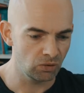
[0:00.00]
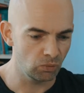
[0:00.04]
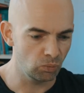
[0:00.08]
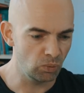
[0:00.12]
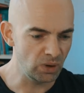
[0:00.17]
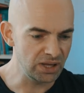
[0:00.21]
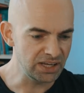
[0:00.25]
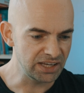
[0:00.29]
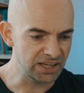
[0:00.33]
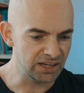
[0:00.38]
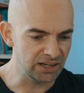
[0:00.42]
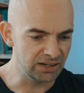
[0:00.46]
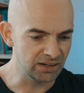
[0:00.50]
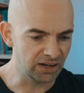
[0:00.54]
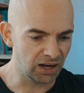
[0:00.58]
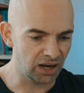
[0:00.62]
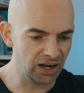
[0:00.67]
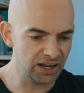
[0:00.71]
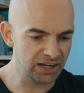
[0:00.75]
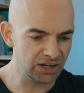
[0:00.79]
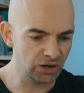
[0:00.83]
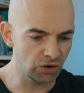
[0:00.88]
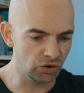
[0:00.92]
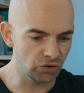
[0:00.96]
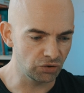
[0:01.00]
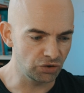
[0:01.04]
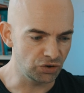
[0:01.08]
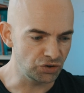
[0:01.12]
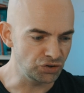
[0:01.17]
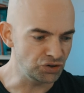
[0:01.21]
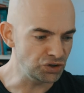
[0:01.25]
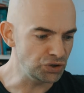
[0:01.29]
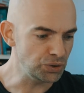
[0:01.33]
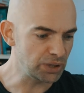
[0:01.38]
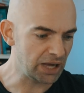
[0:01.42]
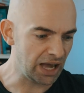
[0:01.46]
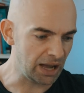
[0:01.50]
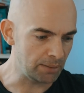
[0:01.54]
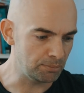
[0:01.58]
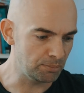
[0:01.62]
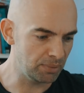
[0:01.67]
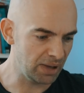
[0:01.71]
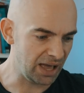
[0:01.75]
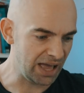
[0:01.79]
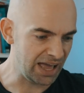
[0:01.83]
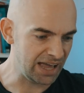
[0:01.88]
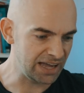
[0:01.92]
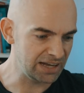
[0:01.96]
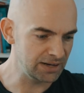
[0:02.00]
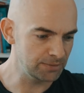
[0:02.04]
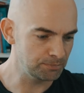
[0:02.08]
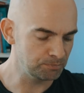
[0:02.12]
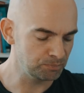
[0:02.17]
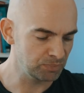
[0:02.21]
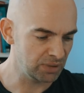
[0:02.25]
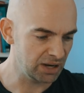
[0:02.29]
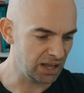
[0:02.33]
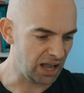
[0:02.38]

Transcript: we can click on new campaign